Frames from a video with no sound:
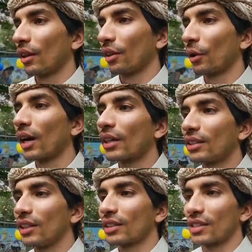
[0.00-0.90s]
The way I
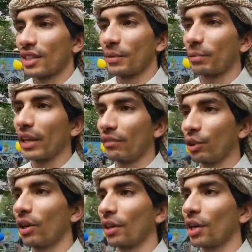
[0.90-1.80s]
see it is these people have
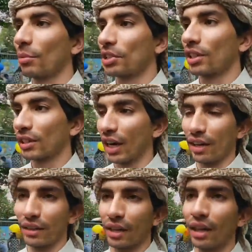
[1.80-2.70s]
no other option, and
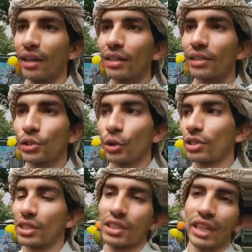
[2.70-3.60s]
Canada chose
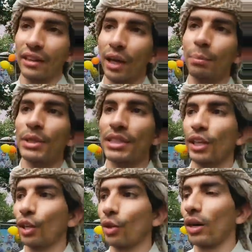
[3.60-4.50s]
to stand up and
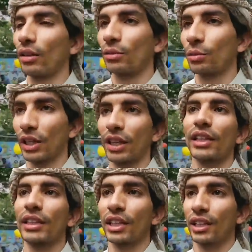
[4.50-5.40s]
say, you know what, we're going
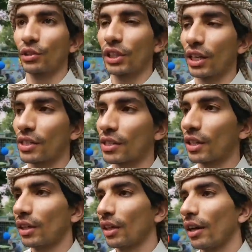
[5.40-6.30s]
to take care of you
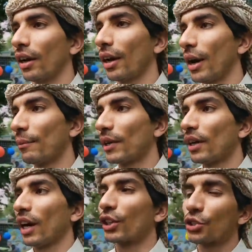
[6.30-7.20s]
guys.